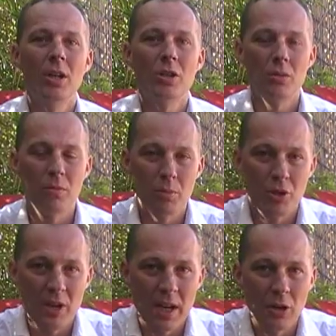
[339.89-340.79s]
to
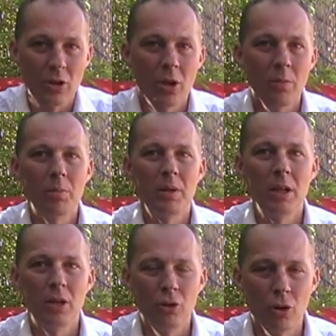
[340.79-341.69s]
present your
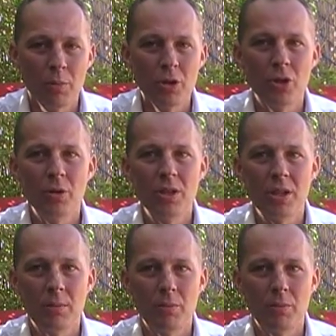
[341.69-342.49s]
company and your opportunity and